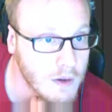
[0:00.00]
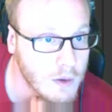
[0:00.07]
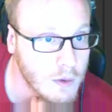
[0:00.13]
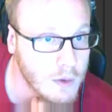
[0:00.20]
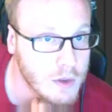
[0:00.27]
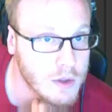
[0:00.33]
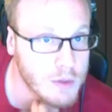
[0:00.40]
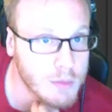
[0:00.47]

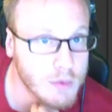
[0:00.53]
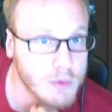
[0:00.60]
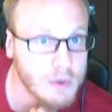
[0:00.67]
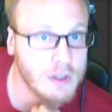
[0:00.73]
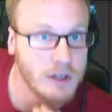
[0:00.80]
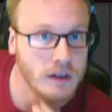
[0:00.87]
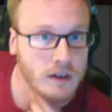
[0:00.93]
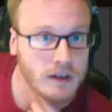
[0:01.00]
What's your
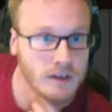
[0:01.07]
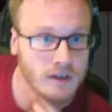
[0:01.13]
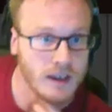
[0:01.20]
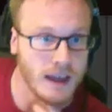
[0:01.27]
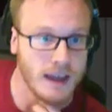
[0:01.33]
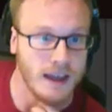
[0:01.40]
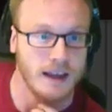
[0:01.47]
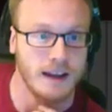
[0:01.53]
broadcast
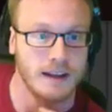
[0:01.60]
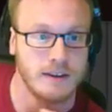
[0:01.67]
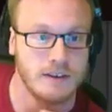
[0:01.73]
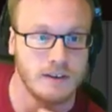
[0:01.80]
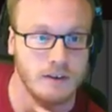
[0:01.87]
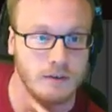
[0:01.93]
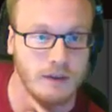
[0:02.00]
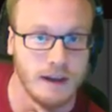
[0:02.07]
here? Let's
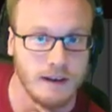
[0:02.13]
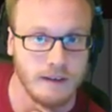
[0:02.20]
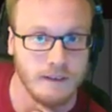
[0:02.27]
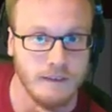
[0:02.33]
do that.